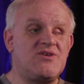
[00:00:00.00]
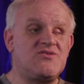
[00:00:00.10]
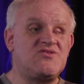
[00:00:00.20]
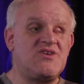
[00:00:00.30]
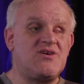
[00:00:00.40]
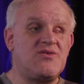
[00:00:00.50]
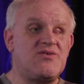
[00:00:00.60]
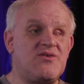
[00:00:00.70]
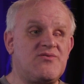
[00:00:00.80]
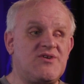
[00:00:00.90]
There's
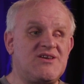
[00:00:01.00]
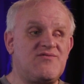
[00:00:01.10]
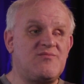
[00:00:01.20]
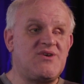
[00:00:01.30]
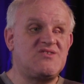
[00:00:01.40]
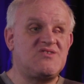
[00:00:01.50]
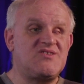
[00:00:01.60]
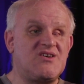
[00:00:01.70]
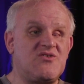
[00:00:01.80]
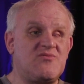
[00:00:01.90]
3 different buses
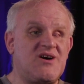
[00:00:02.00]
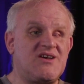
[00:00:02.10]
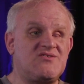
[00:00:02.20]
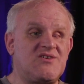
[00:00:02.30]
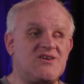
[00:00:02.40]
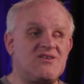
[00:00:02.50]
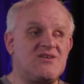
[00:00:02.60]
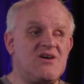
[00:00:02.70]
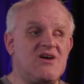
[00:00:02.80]
that go by, so I can